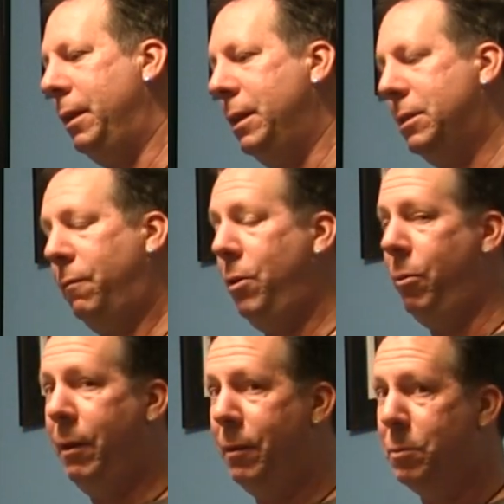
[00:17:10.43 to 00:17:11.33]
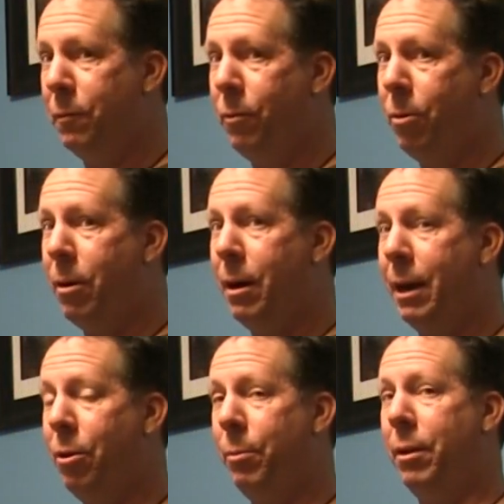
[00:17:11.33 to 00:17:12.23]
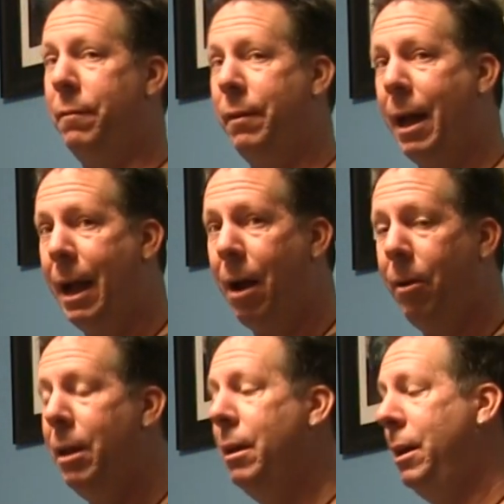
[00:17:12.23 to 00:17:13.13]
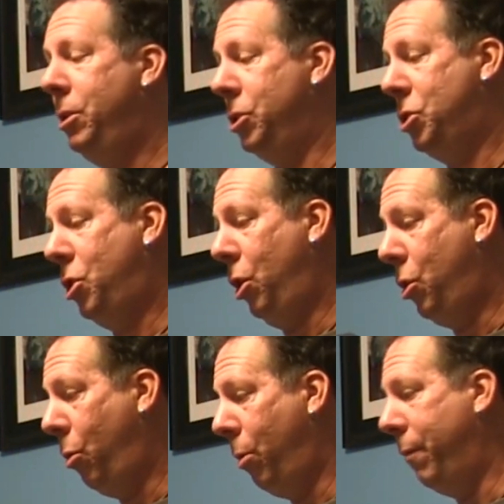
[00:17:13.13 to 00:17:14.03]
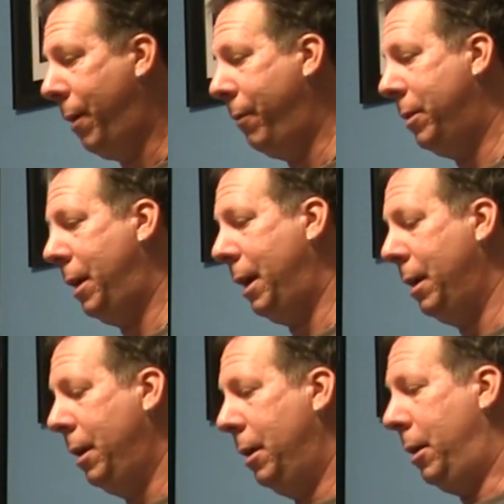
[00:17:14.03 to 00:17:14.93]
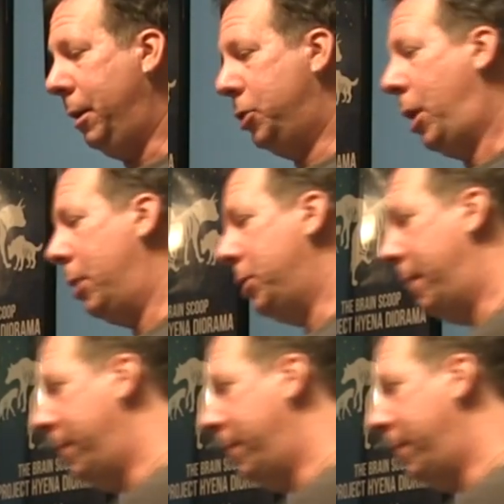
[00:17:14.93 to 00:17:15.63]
at least a few evenings before. I know I'm going to fly out. Just go over everything, charge